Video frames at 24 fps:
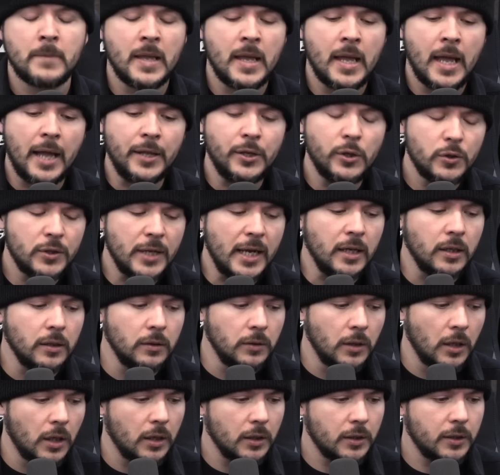And you take a
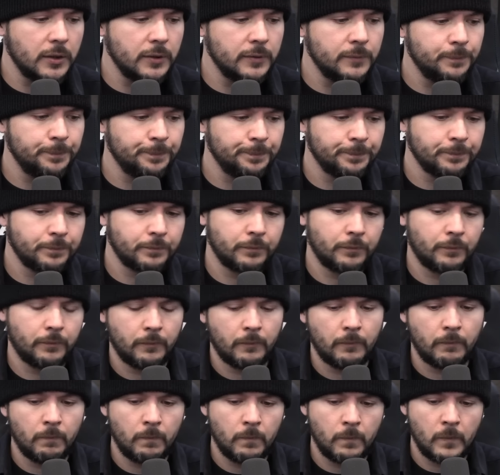look
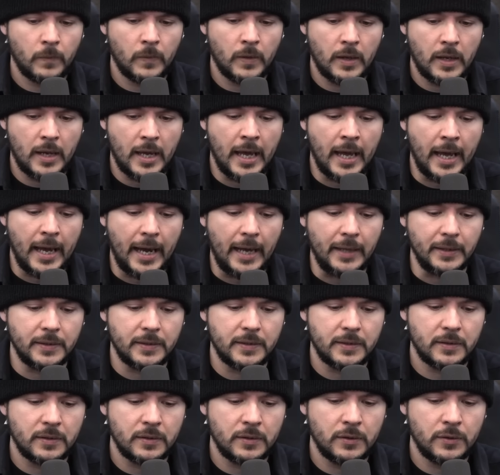
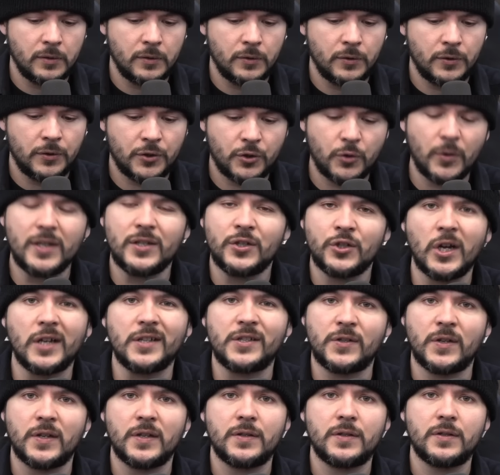at street
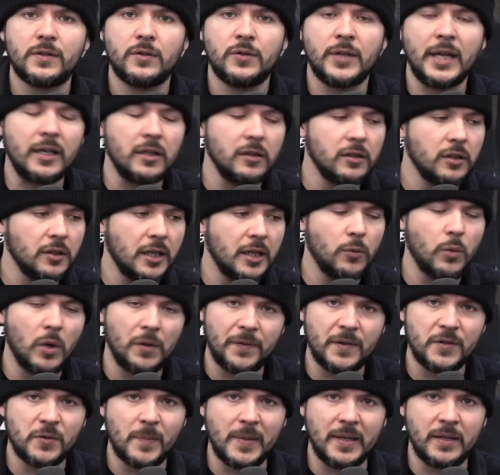justice, you take a look at what
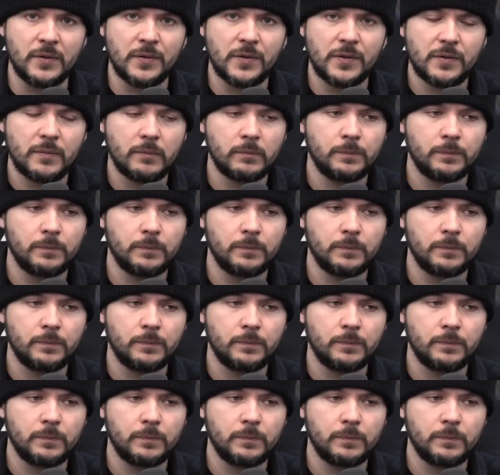this means.